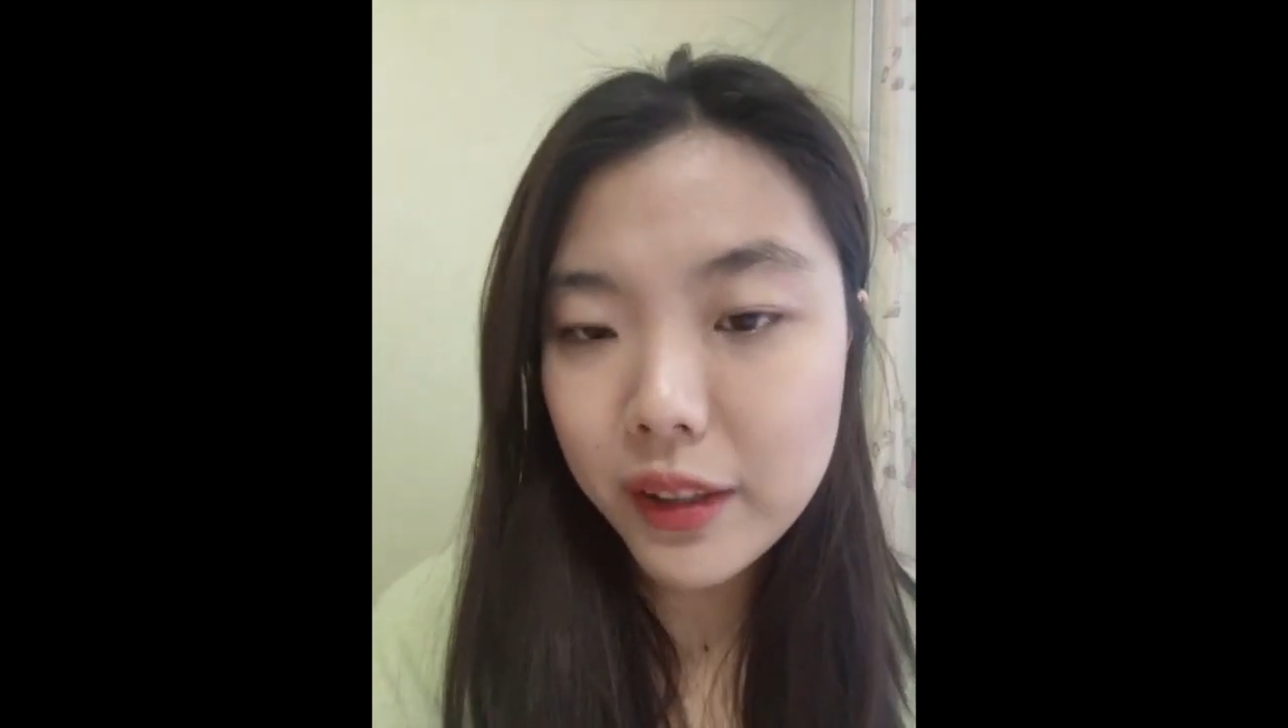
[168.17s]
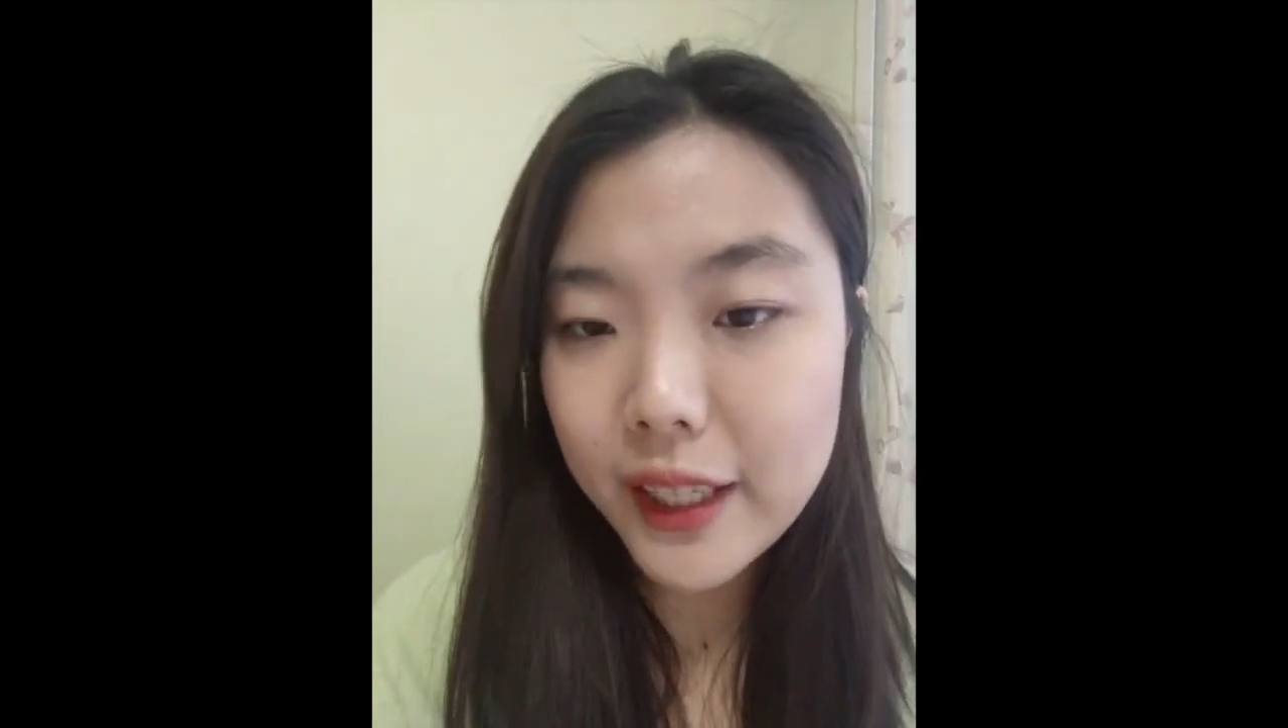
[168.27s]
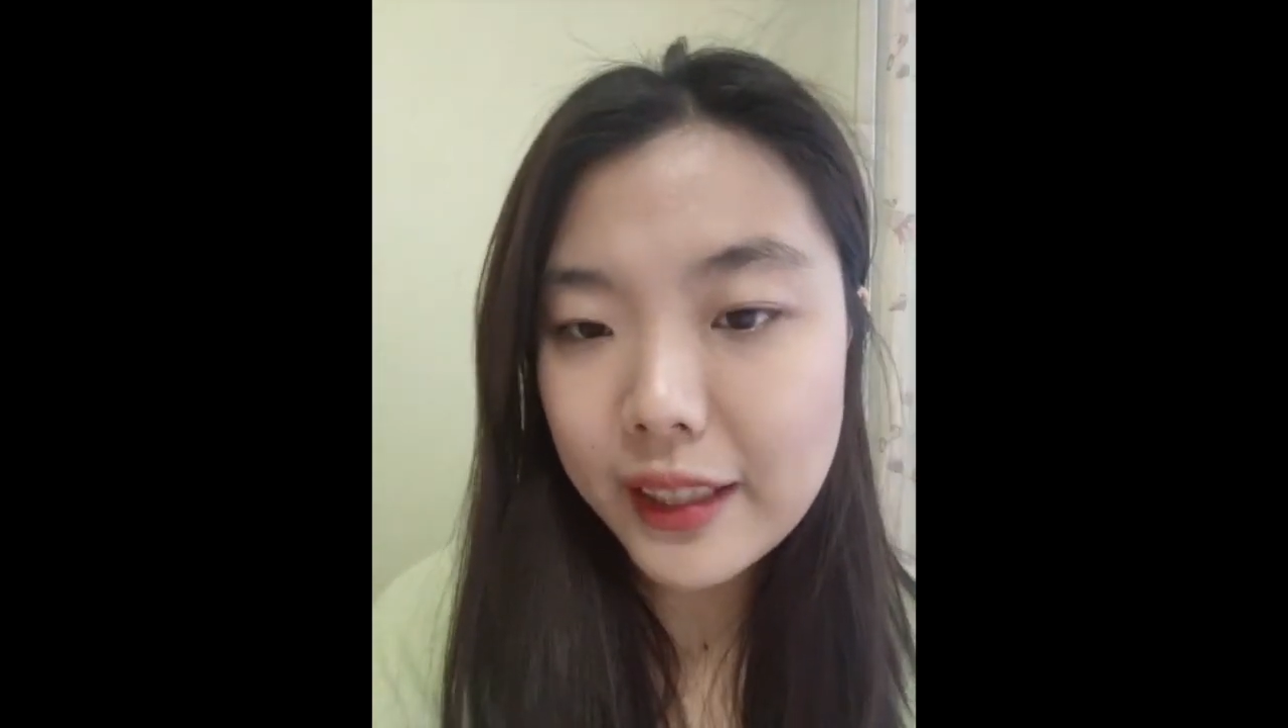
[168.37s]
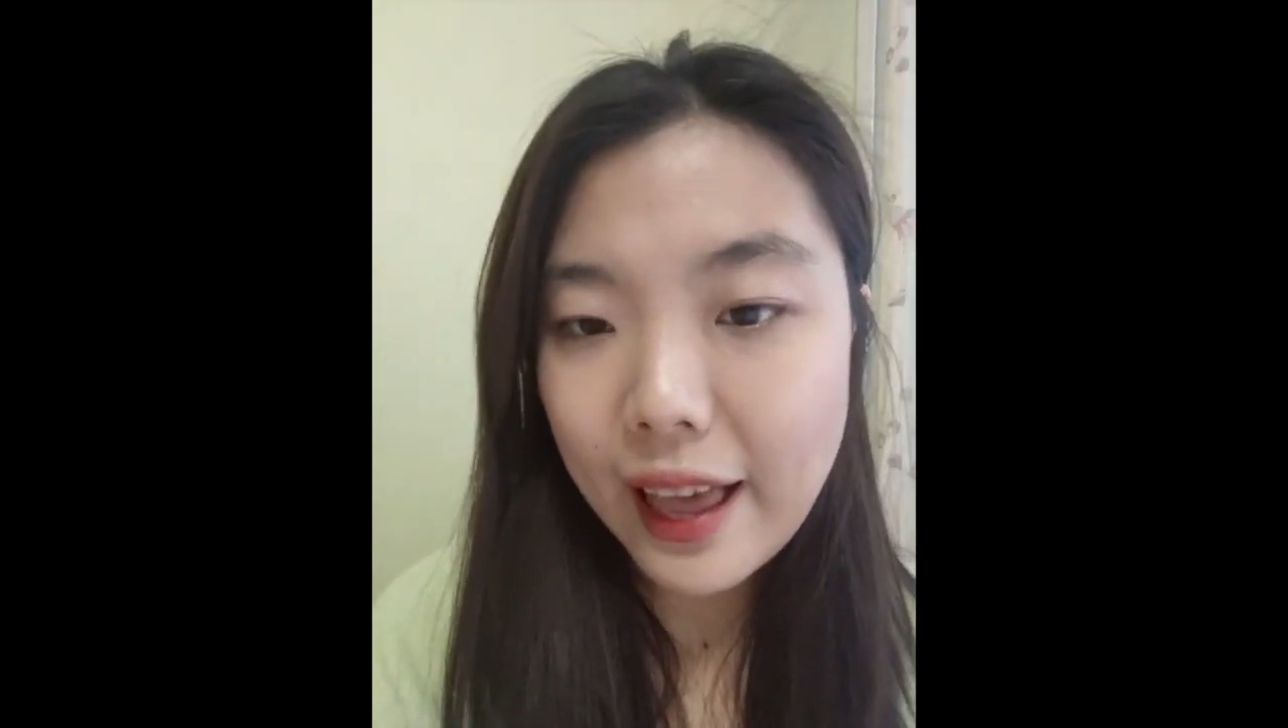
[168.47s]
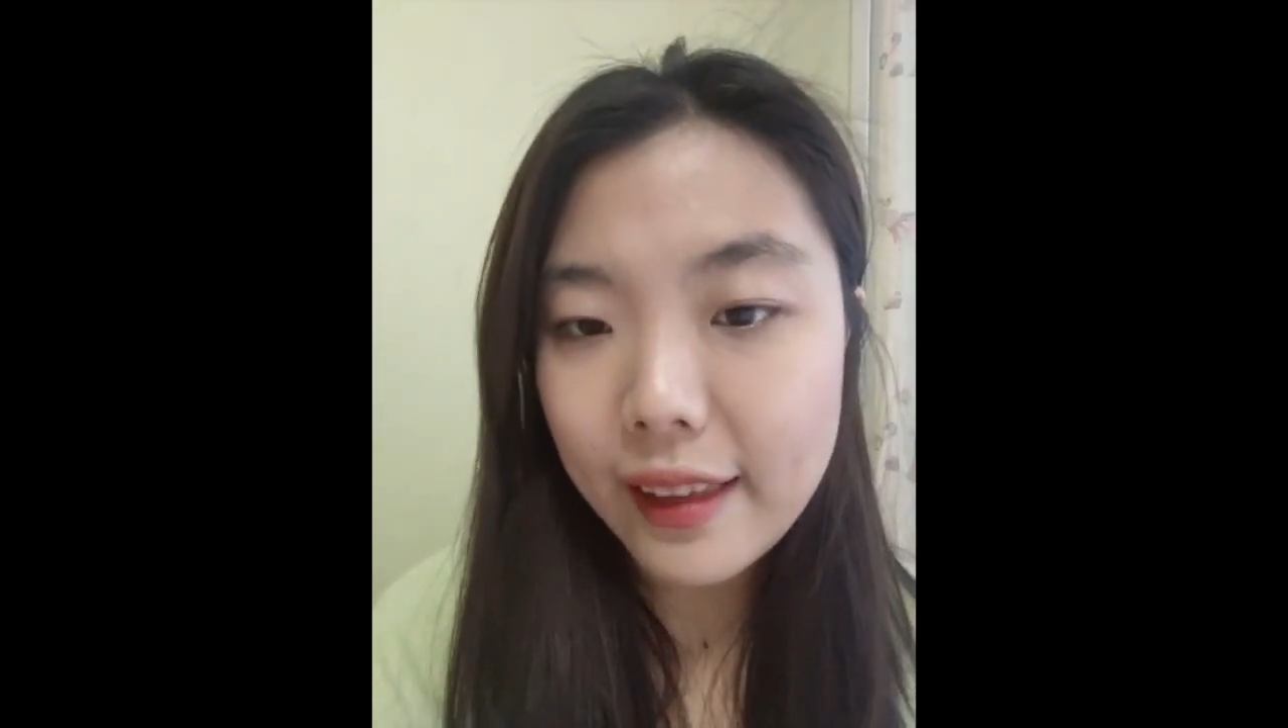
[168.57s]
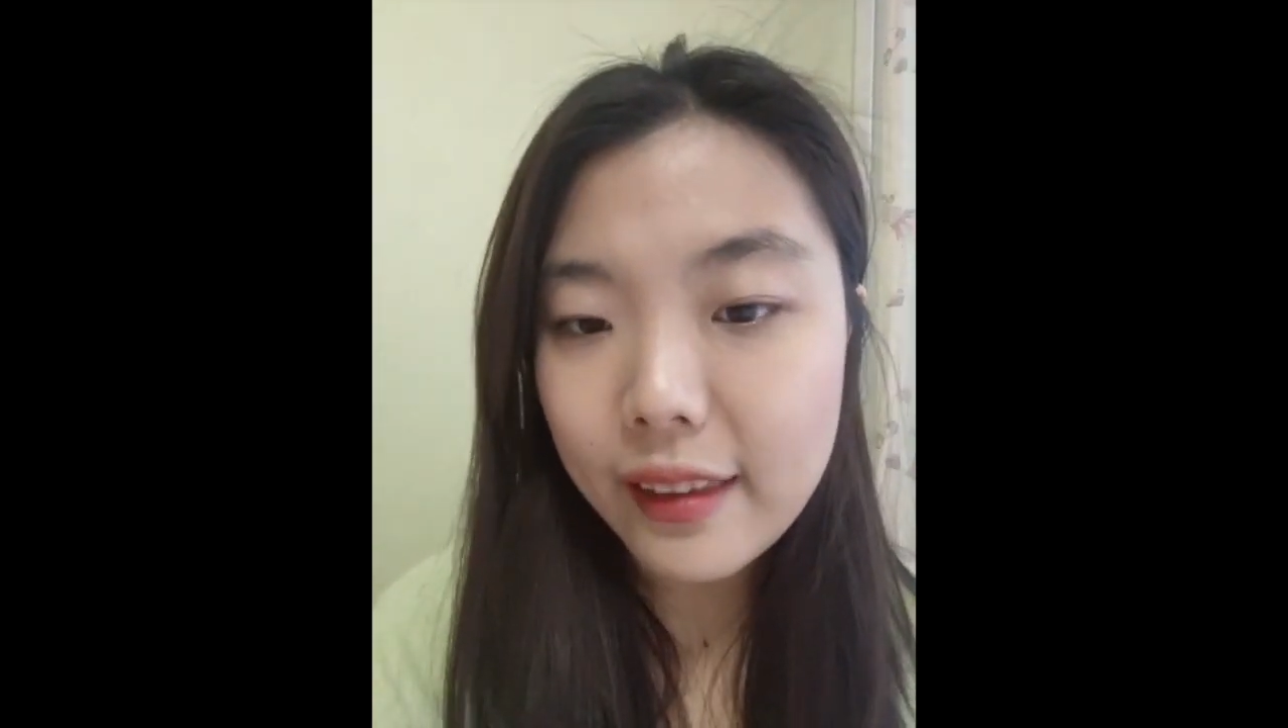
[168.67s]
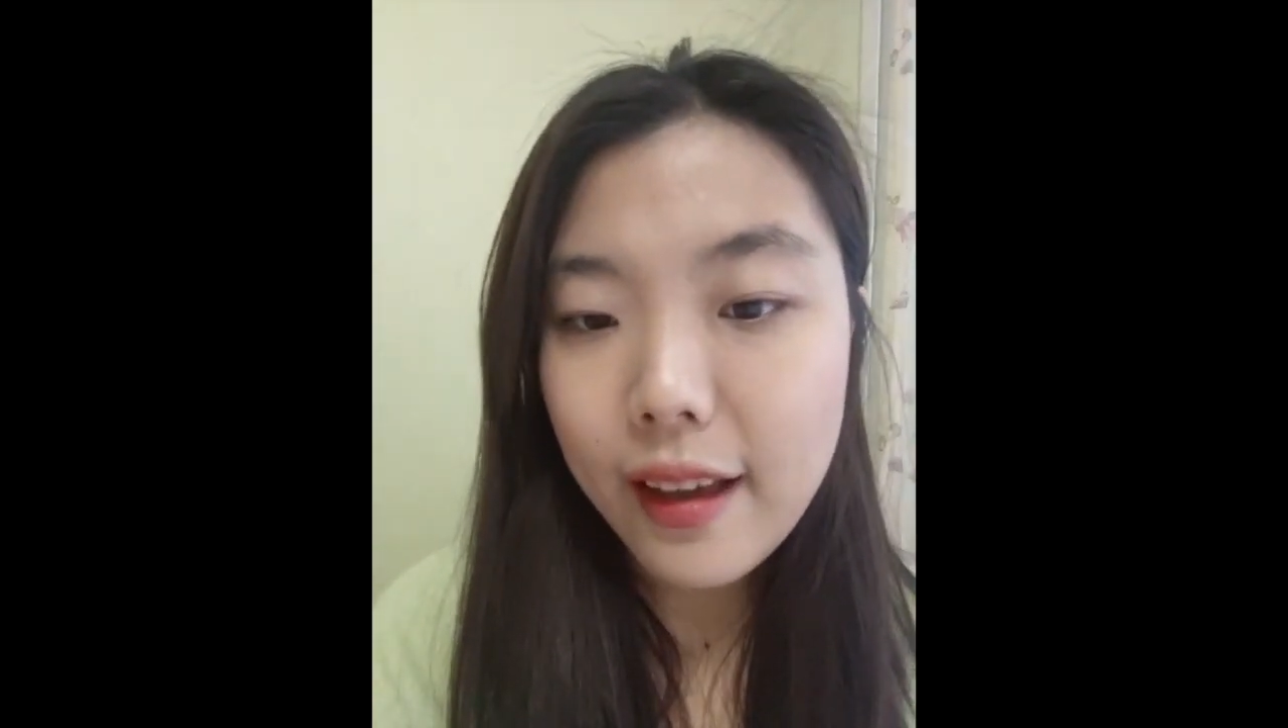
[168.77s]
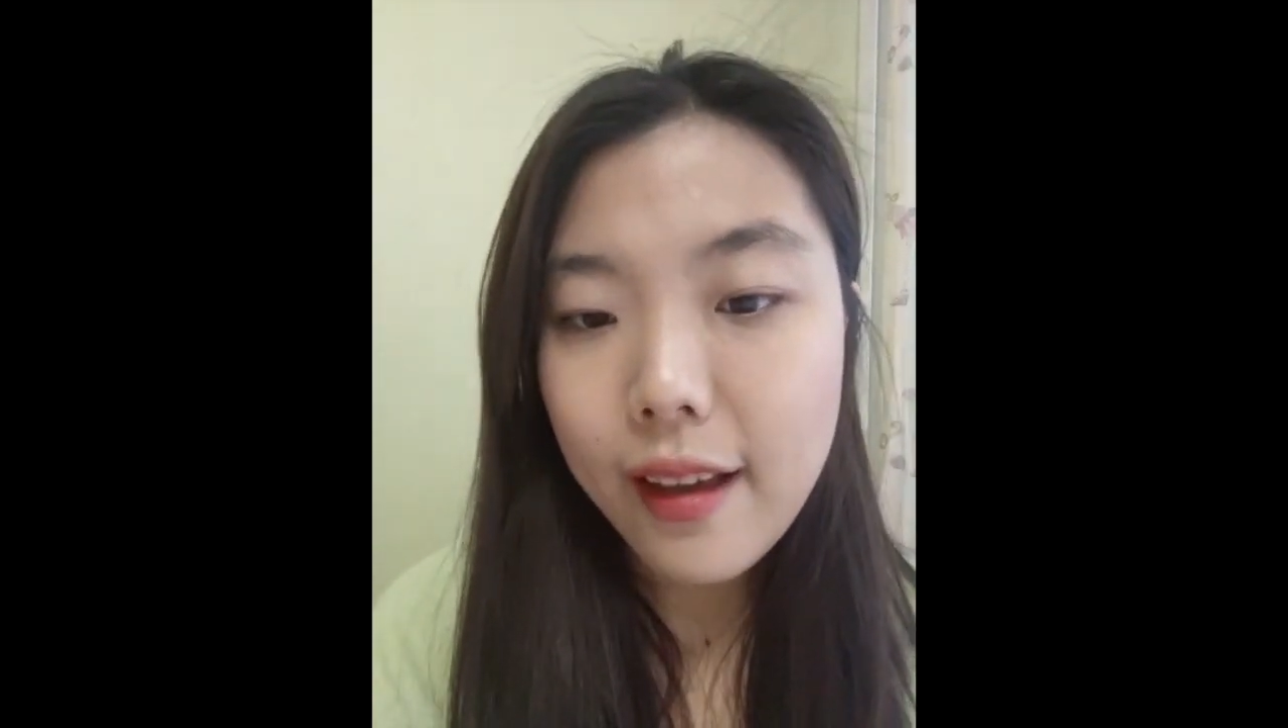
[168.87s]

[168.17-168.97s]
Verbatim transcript: like that.